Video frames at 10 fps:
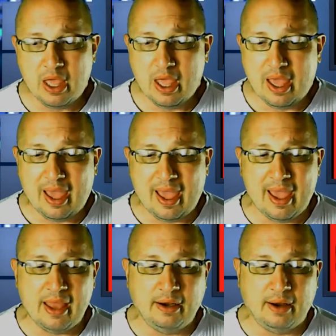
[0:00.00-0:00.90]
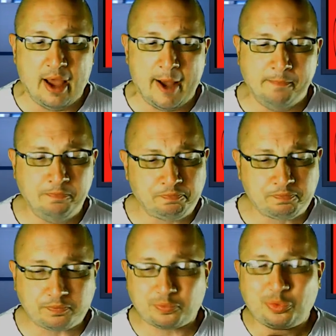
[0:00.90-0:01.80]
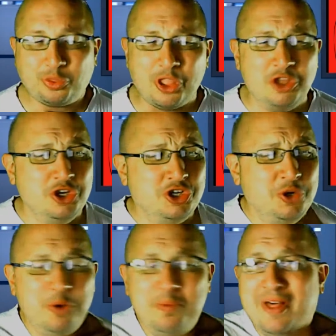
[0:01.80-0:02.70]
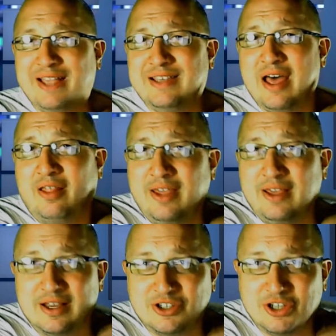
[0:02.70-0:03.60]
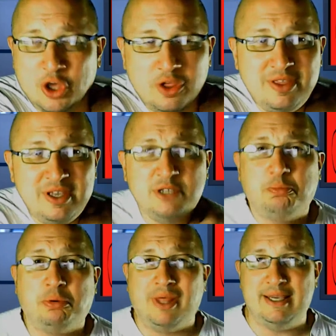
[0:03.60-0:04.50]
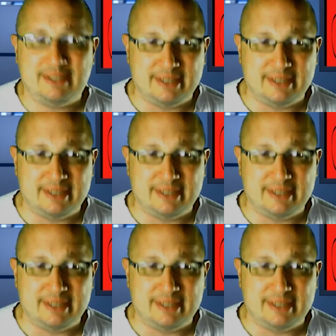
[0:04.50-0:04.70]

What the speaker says: And she would be like telling us to go to these places.